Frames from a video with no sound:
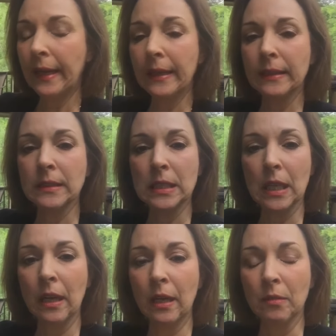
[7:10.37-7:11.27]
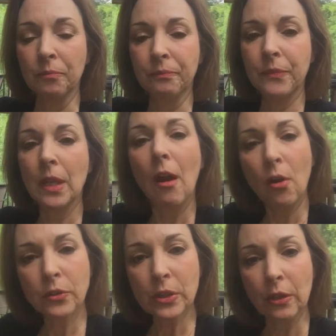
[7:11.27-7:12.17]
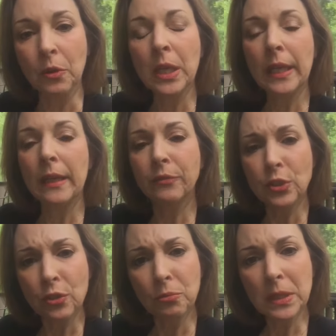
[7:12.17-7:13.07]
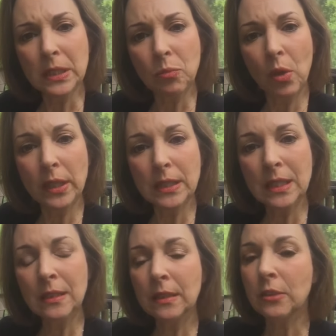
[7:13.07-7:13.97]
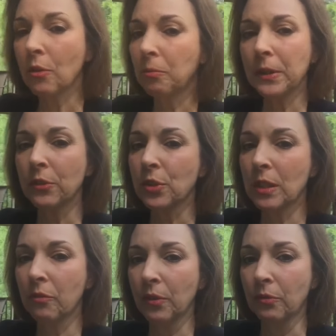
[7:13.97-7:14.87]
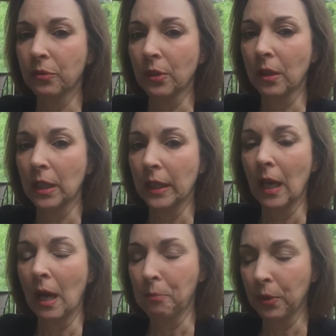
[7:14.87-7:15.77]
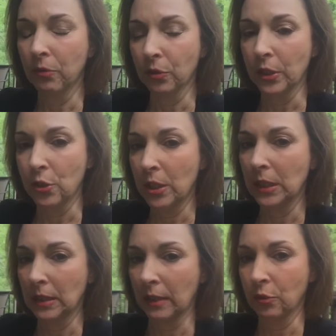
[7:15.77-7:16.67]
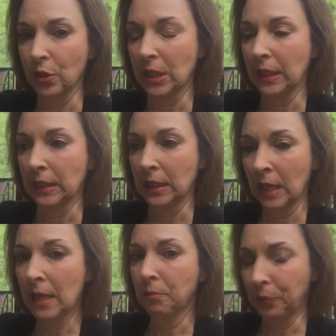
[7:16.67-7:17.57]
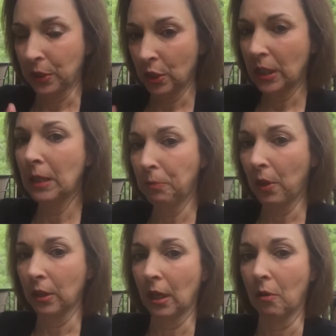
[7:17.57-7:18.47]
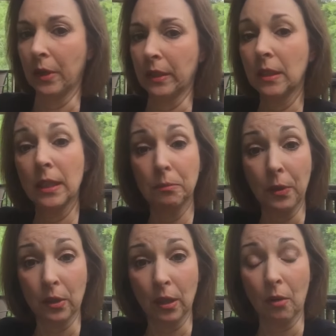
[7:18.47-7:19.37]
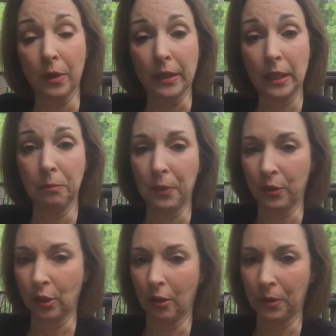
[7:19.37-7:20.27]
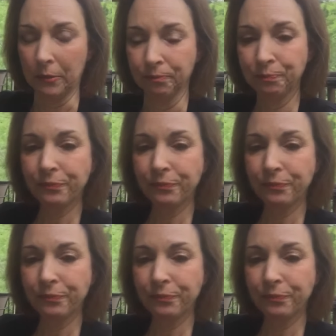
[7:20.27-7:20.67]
And um, also, if you do miss once, don't beat yourself over up over it. Jesus understands, but just keep on going, keep on going, keep on going.